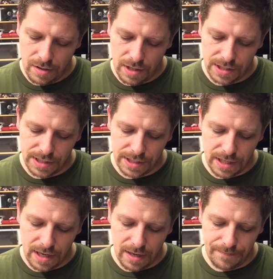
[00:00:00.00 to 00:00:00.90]
This is
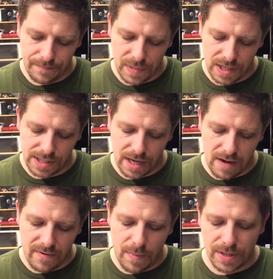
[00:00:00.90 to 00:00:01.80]
kind
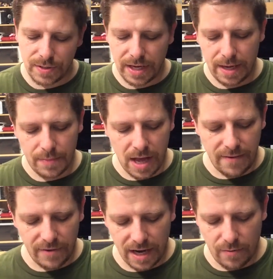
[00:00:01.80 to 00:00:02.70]
of a puzzle game. I
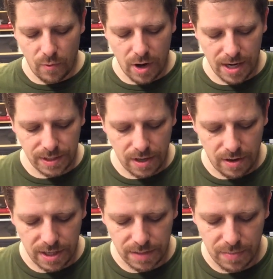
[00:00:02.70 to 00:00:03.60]
forget where I
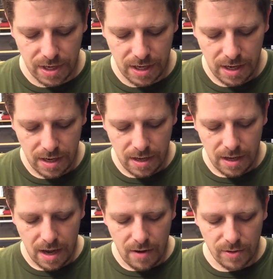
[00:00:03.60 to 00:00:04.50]
saw this, but
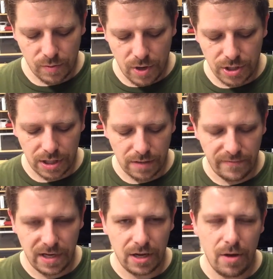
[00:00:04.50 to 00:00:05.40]
I was watching a
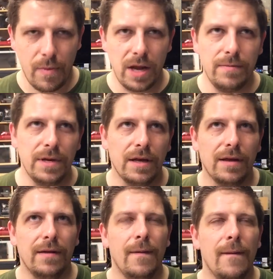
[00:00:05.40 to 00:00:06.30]
video. It might have been a
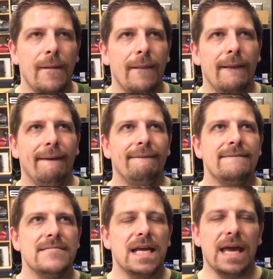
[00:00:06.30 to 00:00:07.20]

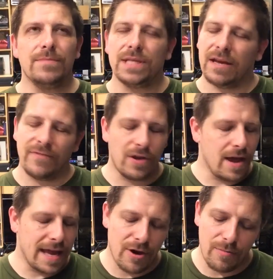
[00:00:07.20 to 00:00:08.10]
GameSack video. I
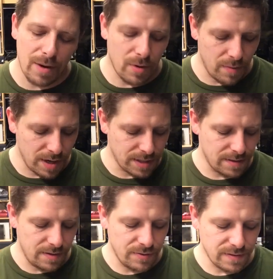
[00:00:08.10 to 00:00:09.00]
can't remember, but
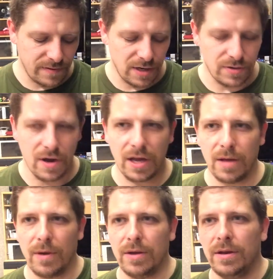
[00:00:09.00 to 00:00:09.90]
it was a video talking
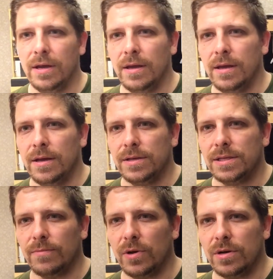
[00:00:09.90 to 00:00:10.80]
about
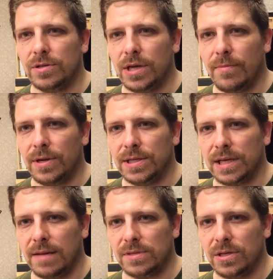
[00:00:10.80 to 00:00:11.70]
some Japanese
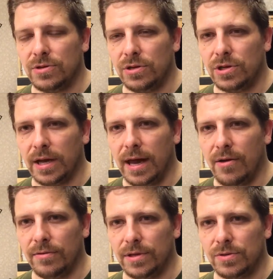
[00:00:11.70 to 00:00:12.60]
games that you should check
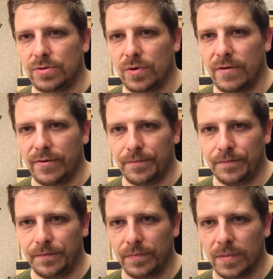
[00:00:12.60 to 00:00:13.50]
out, and this is one of them.
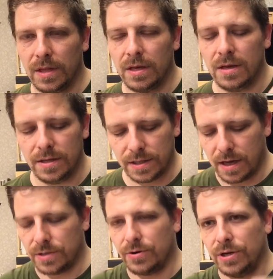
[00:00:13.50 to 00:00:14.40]
It's
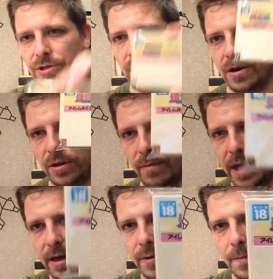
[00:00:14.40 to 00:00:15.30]
got a screenshot on the back.